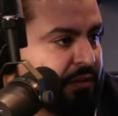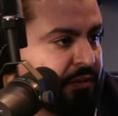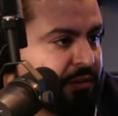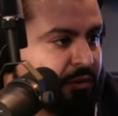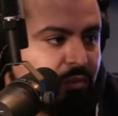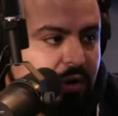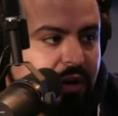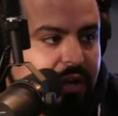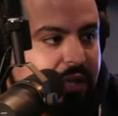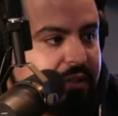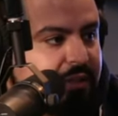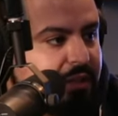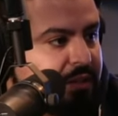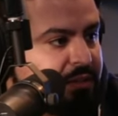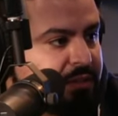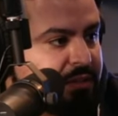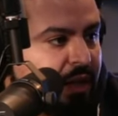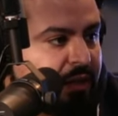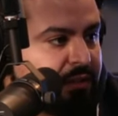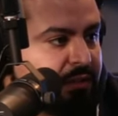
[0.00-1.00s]
The work ethic
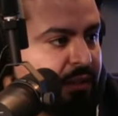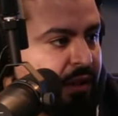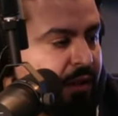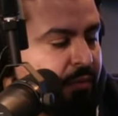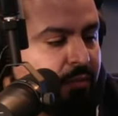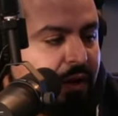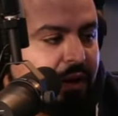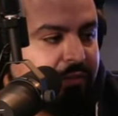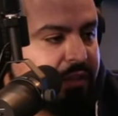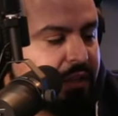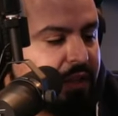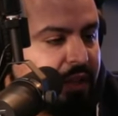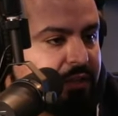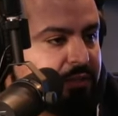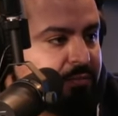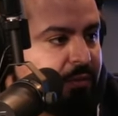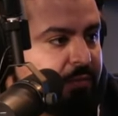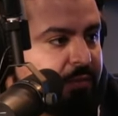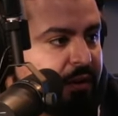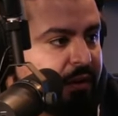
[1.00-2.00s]
right. is not there, whatever the
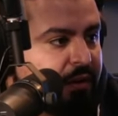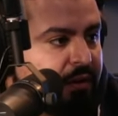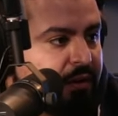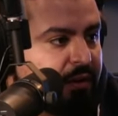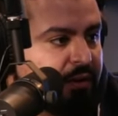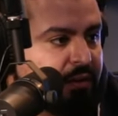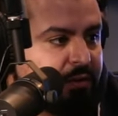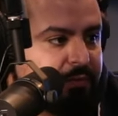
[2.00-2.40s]
case may be.